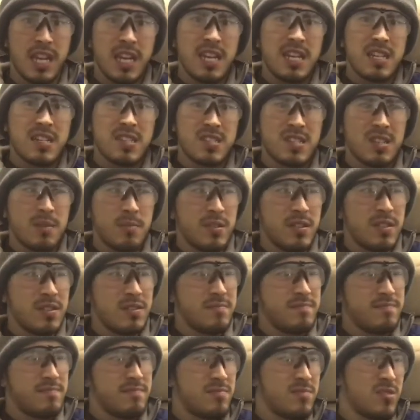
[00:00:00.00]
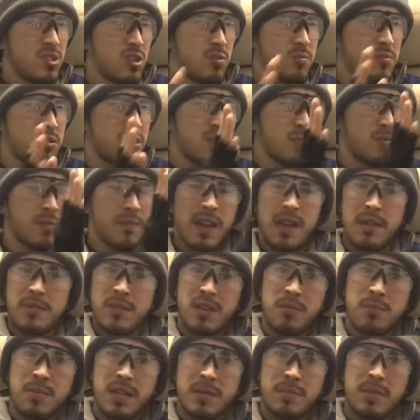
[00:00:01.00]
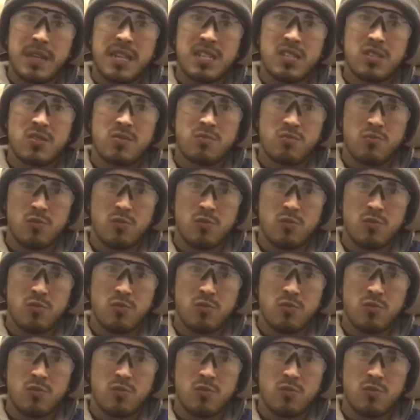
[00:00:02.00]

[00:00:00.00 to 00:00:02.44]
Some of them, obviously with heavier BBs,